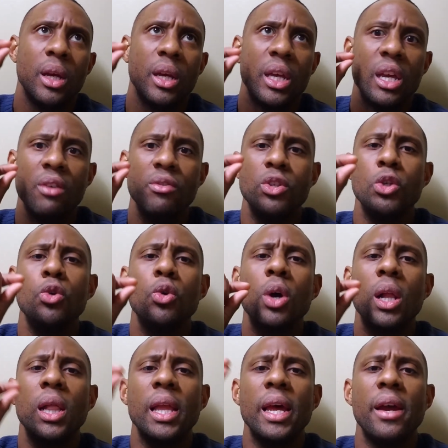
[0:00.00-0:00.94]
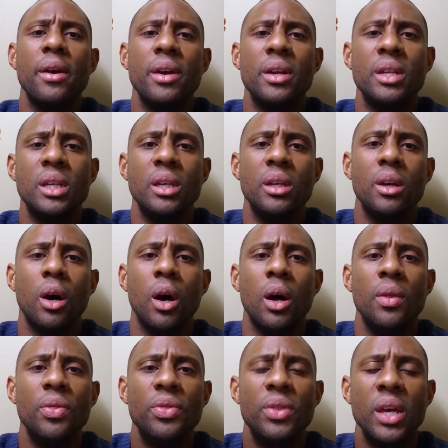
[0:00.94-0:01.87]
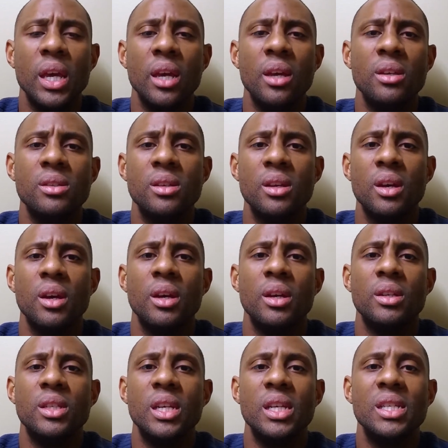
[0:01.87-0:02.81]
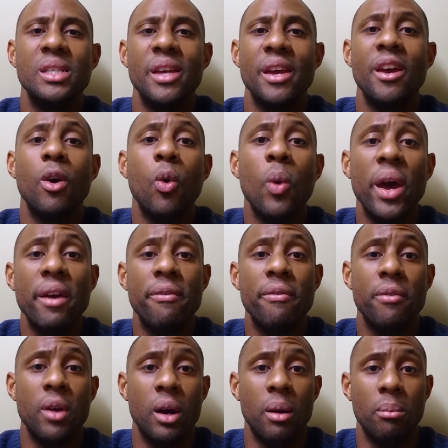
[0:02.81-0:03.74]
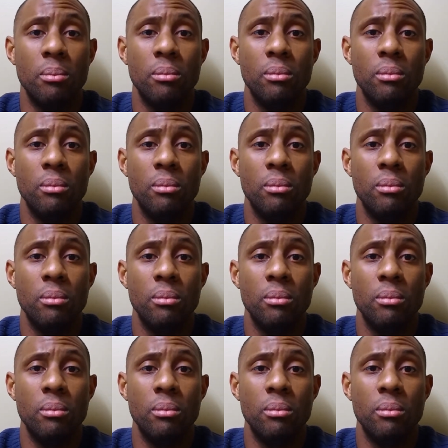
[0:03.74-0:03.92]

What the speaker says: gives you clarity on things to stay away from.